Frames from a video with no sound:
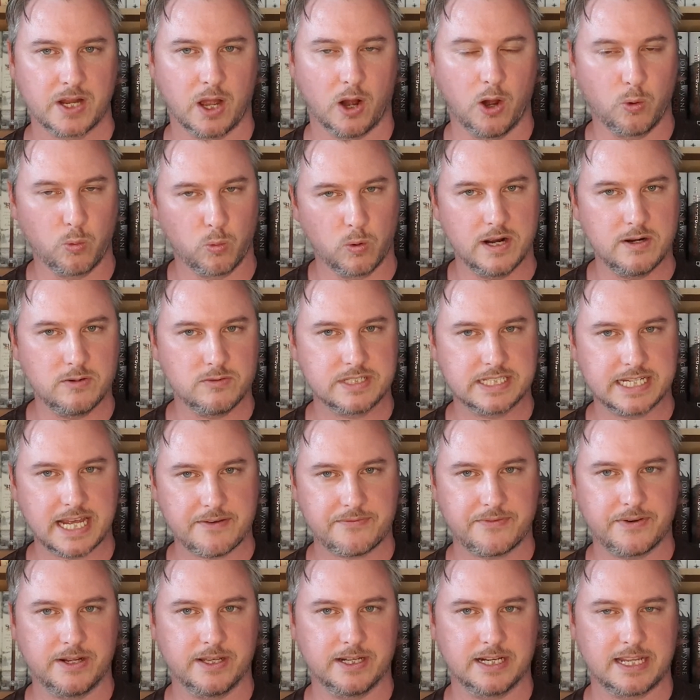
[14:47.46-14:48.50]
I will
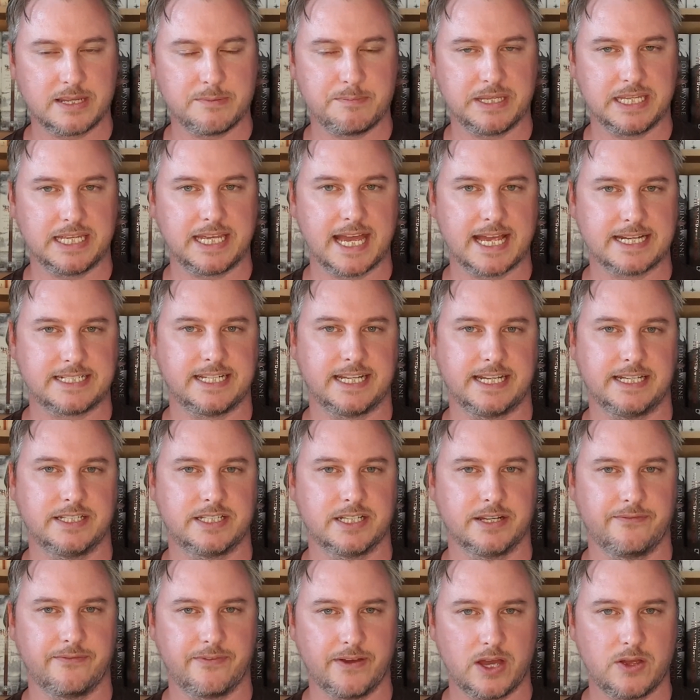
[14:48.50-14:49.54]
definitely be getting
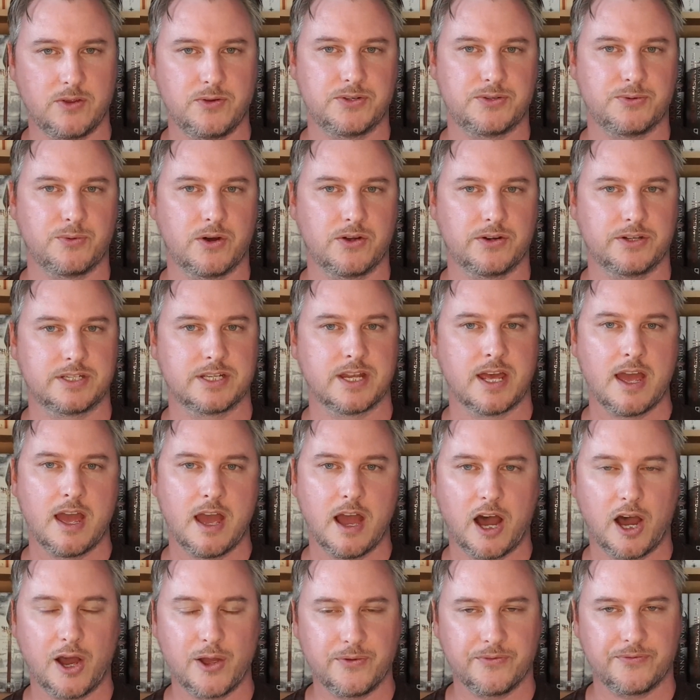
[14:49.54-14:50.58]
to those ones.
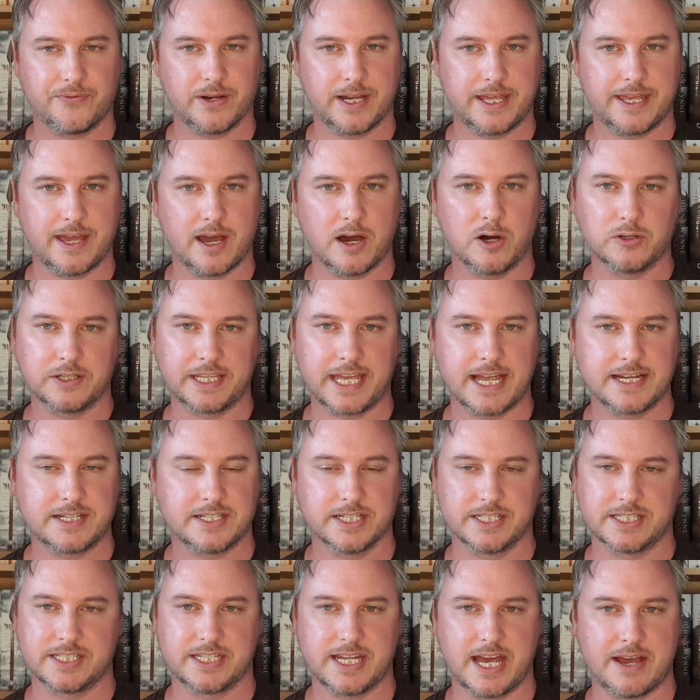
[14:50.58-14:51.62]
Hopefully I'll get
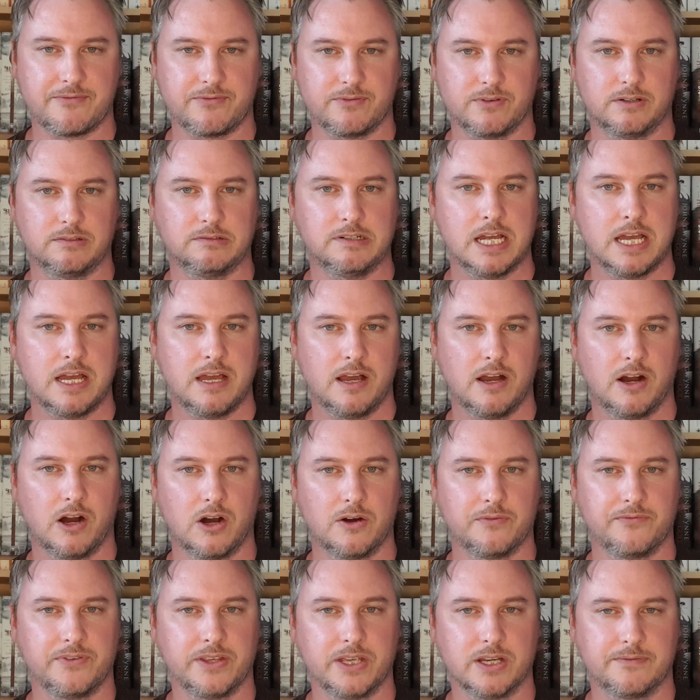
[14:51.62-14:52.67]
to several
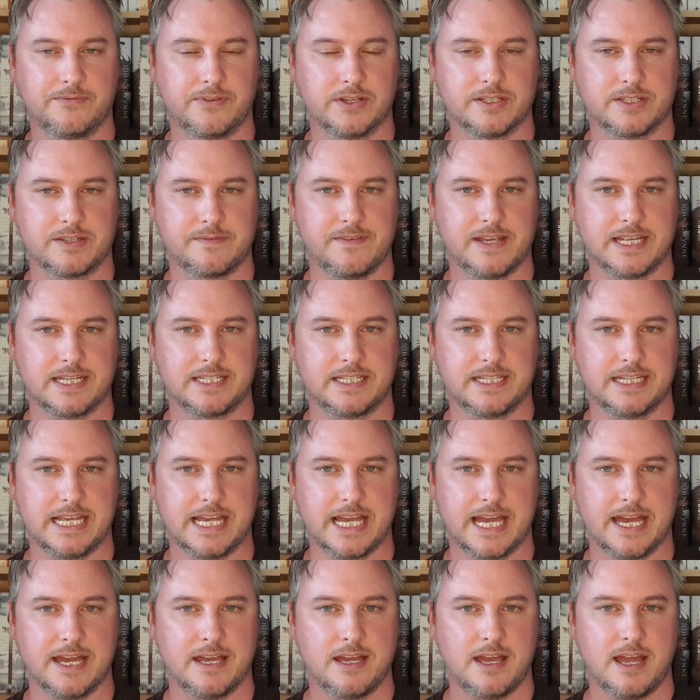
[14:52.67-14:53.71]
of the others this
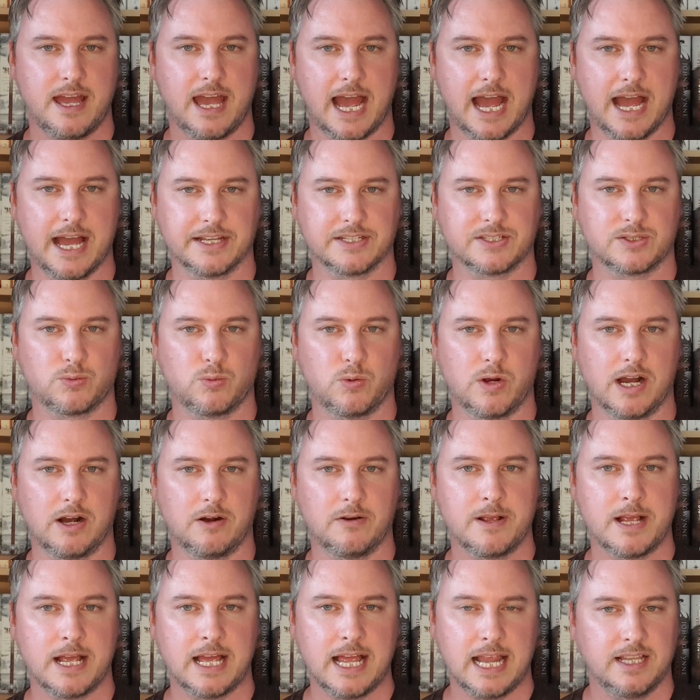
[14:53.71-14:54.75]
year as well.
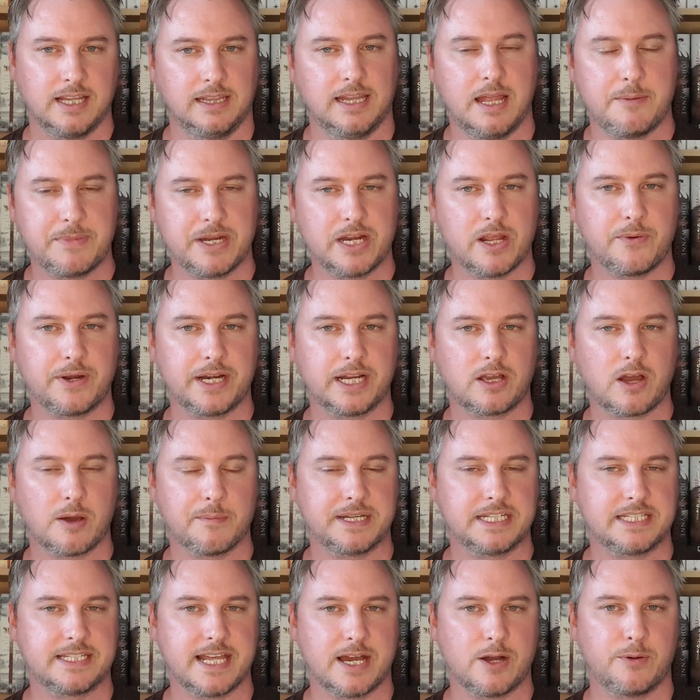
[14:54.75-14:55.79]
Let me know in the
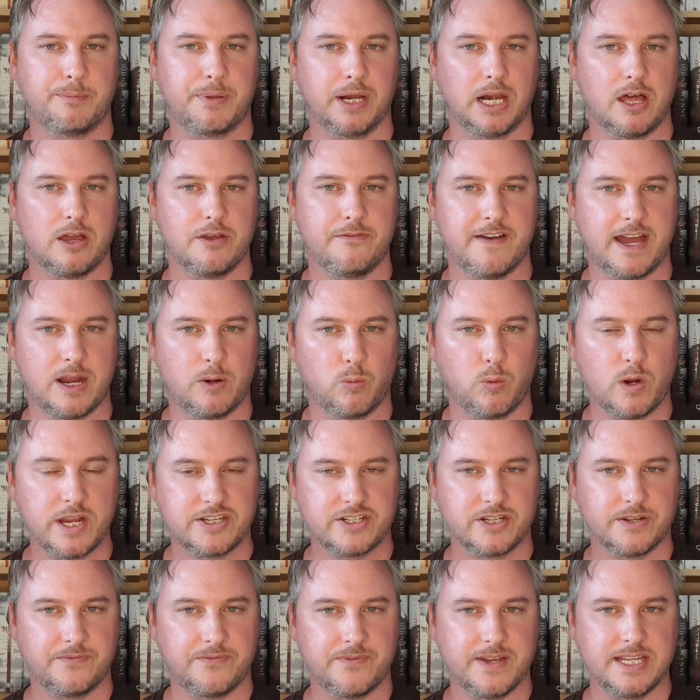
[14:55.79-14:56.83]
comments down below then
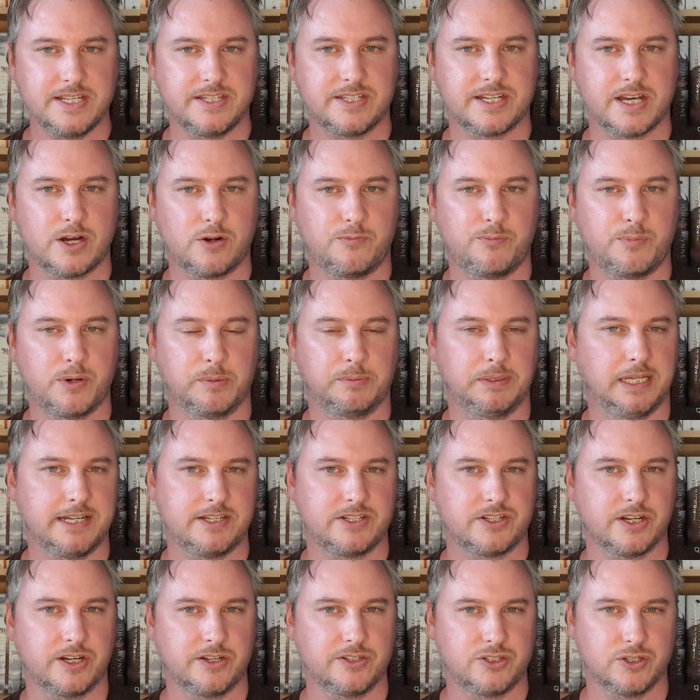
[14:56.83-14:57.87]
which of these self-published
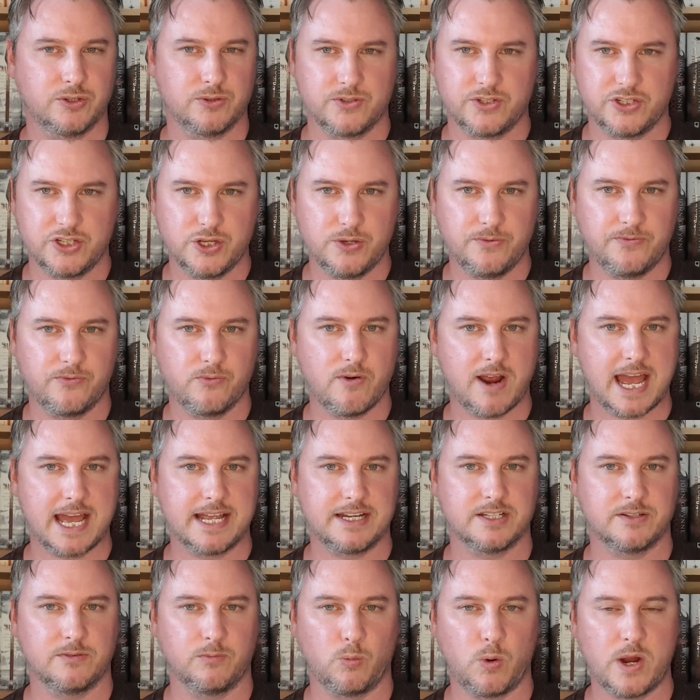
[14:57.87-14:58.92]
titles you've
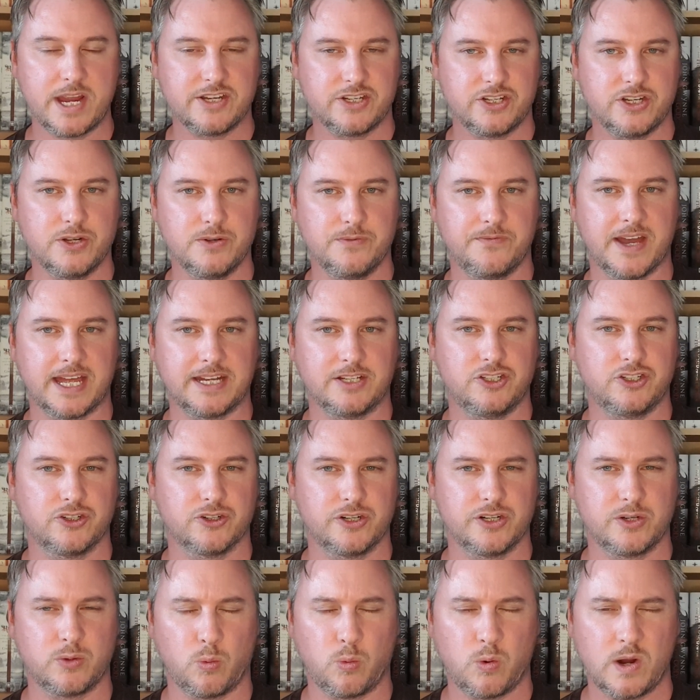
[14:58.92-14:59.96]
read, which you've
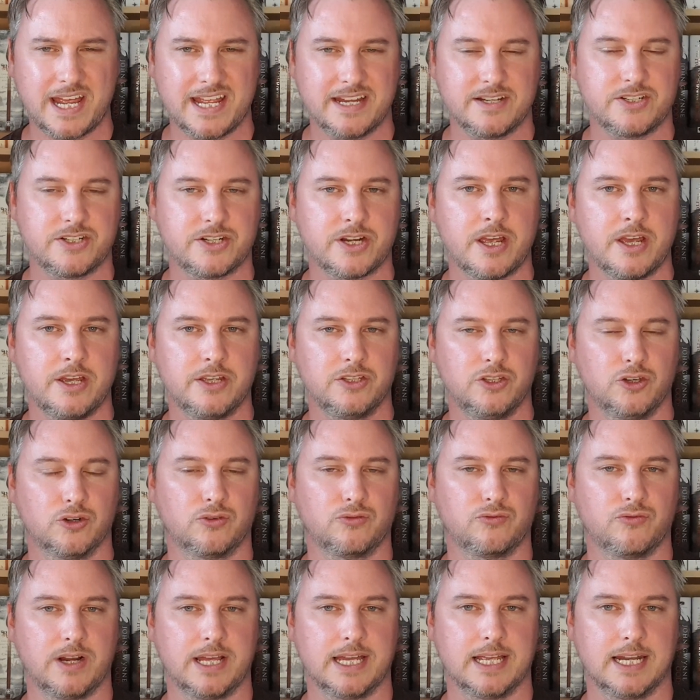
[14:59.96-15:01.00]
enjoyed, which you're
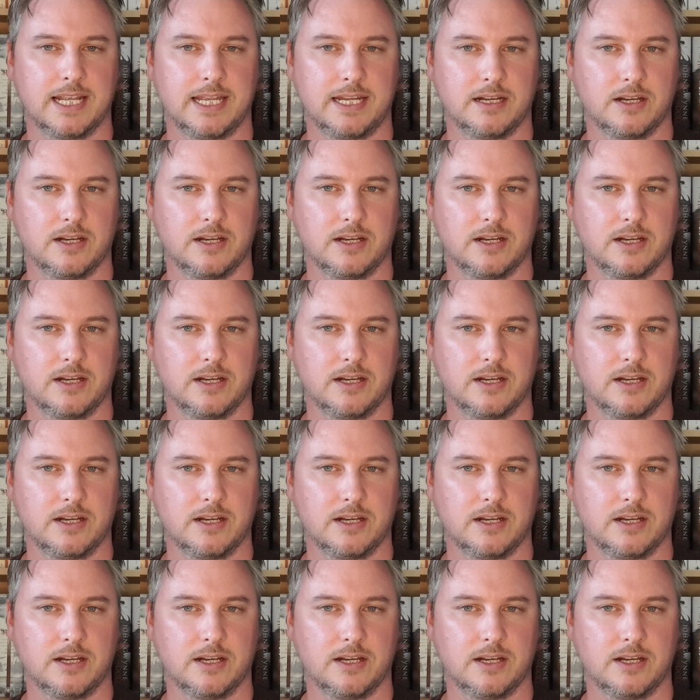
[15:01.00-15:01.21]
really